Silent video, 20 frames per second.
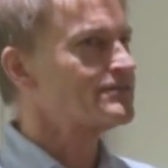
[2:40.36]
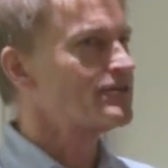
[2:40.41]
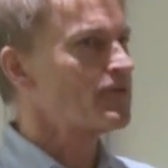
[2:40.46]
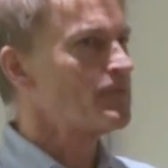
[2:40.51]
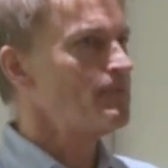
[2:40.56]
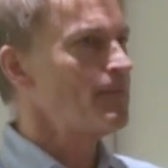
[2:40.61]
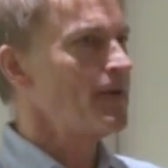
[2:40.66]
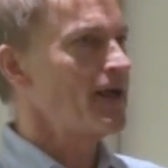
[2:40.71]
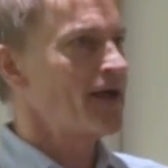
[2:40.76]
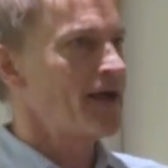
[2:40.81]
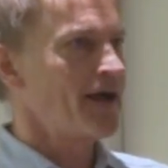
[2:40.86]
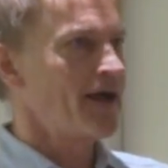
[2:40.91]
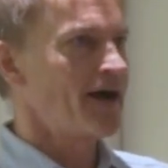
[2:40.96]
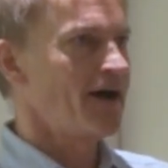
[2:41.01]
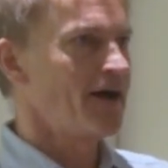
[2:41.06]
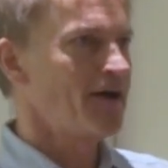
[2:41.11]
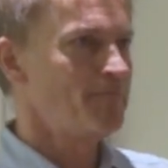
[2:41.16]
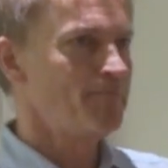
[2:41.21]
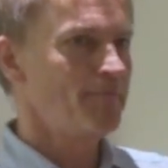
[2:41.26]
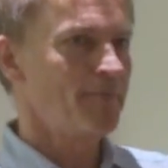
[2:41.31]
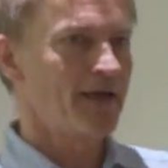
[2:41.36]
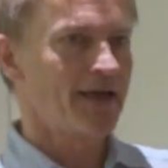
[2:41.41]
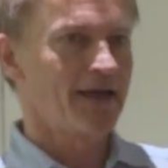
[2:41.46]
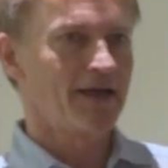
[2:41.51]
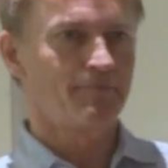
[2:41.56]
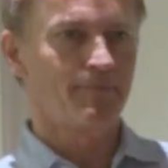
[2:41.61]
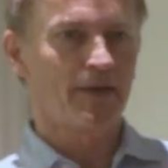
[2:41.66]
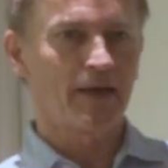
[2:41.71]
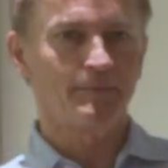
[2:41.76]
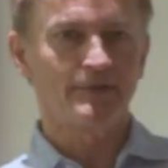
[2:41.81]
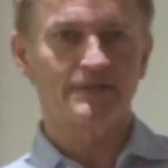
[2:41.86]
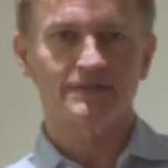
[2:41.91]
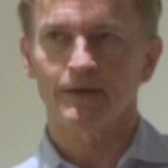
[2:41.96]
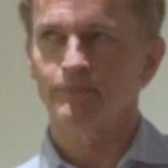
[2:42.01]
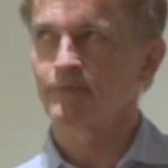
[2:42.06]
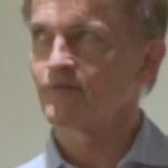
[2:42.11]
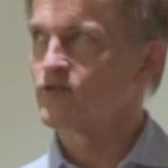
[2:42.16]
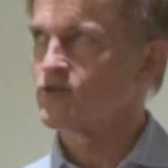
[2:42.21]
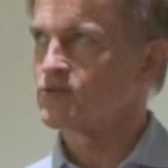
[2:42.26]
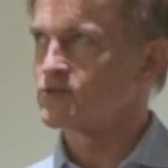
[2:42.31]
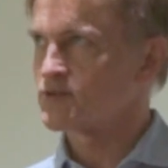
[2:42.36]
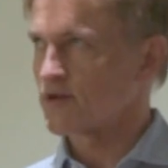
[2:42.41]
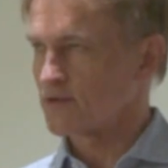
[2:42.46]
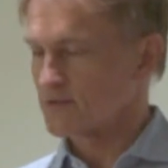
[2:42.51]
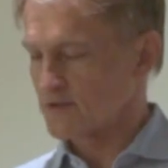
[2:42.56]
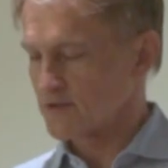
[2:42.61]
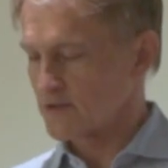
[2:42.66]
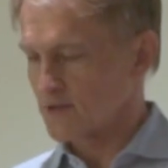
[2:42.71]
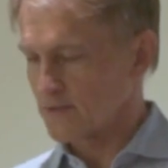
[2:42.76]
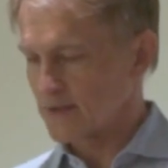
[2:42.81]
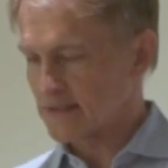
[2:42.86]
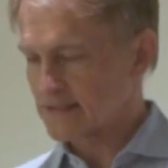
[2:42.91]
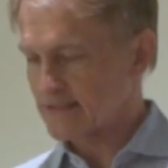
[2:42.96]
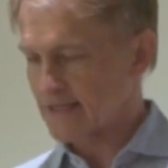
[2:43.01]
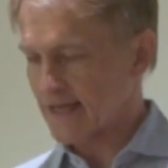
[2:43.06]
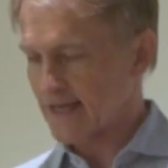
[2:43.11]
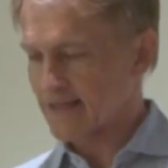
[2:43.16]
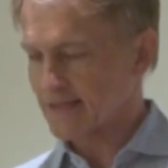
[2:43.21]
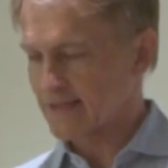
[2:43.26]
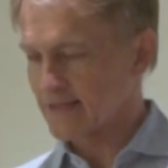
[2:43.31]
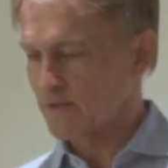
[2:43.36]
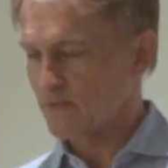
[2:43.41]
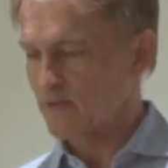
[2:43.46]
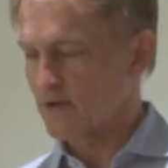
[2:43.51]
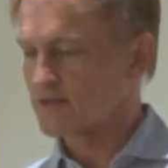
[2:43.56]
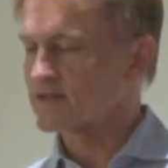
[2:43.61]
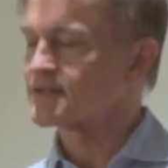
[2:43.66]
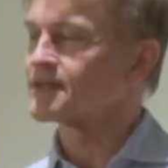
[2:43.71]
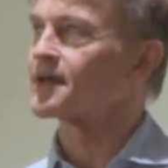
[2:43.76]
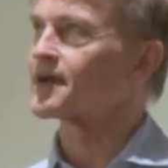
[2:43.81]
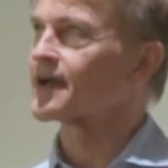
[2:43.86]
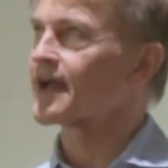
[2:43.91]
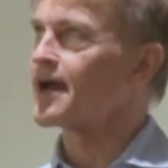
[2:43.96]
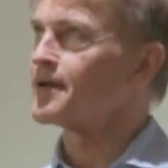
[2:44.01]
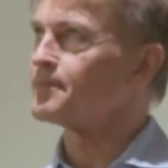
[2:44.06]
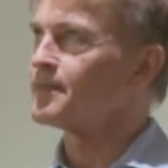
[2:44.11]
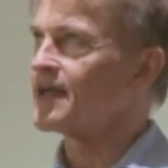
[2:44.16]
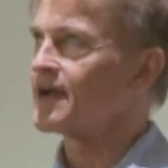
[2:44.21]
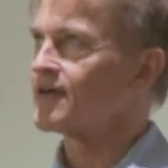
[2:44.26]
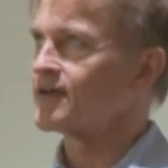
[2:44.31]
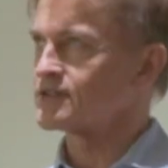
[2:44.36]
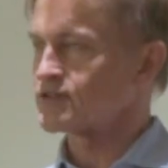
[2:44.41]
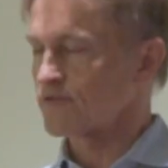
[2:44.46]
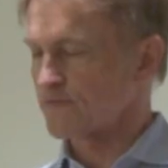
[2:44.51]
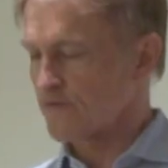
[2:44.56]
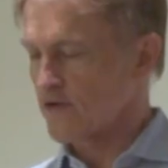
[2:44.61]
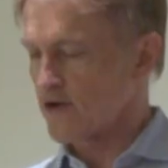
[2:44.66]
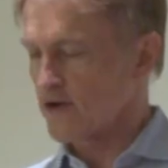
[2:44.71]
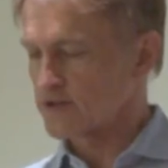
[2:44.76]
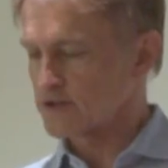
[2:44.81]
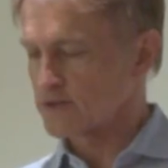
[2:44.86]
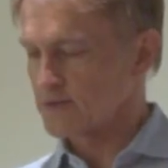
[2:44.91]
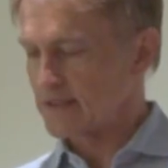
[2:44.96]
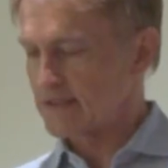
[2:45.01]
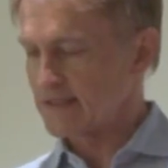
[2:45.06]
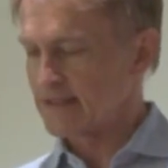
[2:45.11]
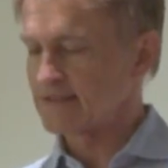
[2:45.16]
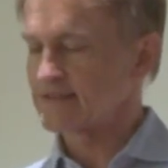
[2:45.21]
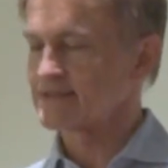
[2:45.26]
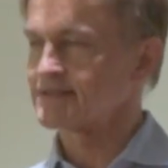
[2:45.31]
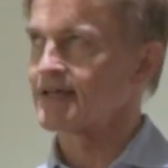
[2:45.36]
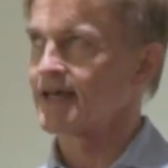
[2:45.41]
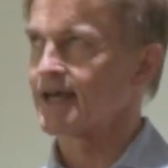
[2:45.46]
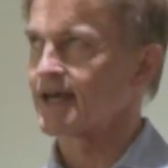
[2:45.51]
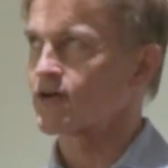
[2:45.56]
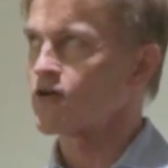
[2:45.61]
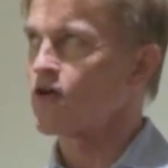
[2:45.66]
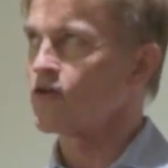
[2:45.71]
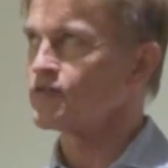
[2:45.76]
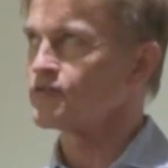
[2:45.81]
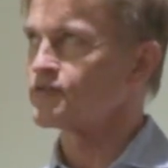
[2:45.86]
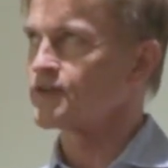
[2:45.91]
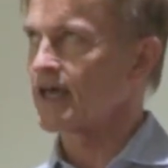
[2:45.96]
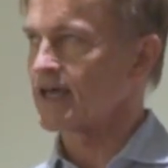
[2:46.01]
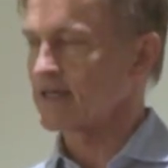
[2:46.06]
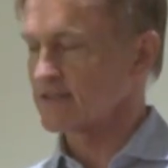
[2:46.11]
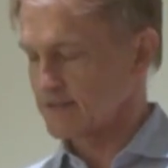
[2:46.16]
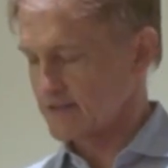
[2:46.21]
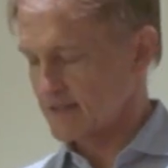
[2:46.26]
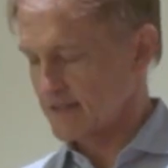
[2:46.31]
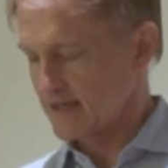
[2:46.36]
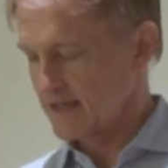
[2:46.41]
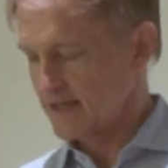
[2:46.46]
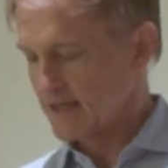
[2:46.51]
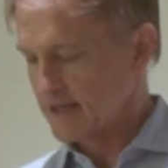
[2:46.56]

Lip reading: So maybe some of you don't know exactly what chimeras refer to in this context.